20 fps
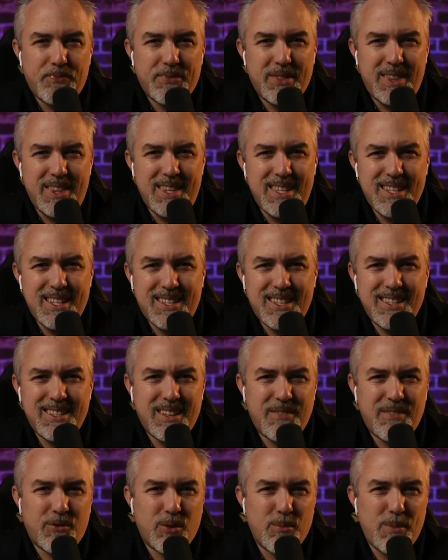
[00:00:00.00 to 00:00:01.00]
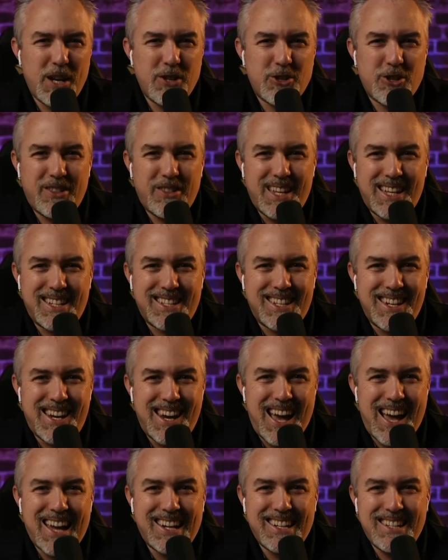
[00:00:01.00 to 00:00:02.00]
This is information that's
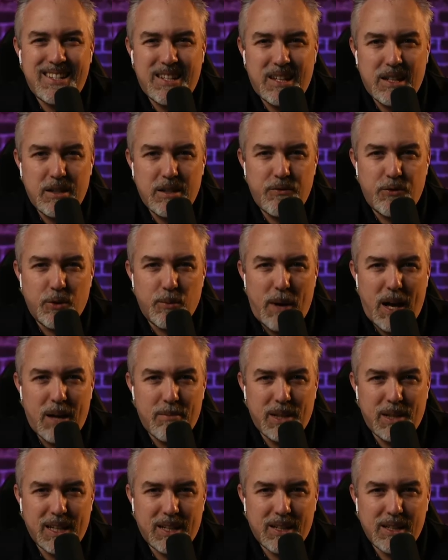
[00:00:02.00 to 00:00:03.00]
not intended for public,